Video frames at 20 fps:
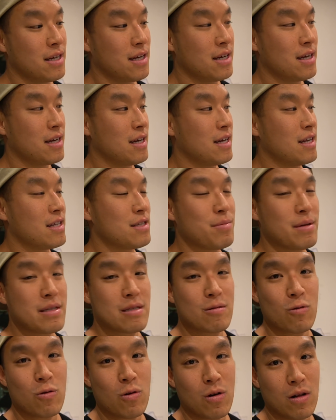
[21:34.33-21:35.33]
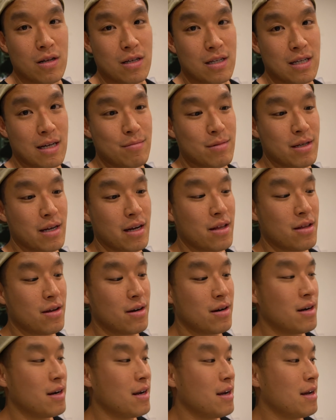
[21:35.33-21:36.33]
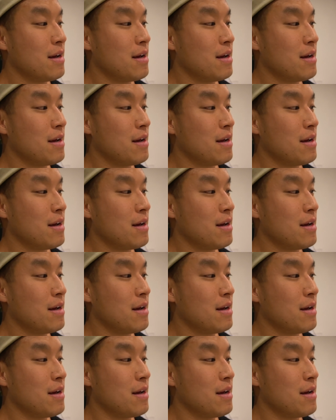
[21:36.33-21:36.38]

eat and spend some quality time together.